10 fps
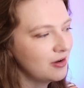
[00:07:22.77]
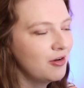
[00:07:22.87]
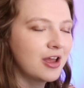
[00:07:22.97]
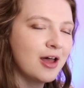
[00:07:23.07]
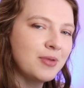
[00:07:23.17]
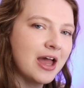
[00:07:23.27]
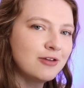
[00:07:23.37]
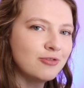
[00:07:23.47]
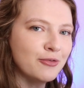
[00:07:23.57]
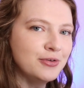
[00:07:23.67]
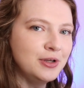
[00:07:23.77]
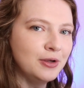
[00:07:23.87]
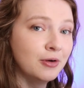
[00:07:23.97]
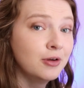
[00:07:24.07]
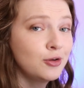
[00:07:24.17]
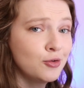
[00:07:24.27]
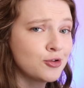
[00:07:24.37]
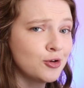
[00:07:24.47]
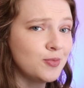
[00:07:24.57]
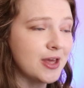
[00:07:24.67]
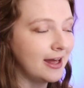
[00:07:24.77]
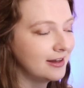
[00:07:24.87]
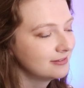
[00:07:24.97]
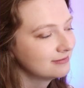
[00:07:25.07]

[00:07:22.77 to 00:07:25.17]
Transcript: Oh, it can't be ad revenue. On YouTube, yeah.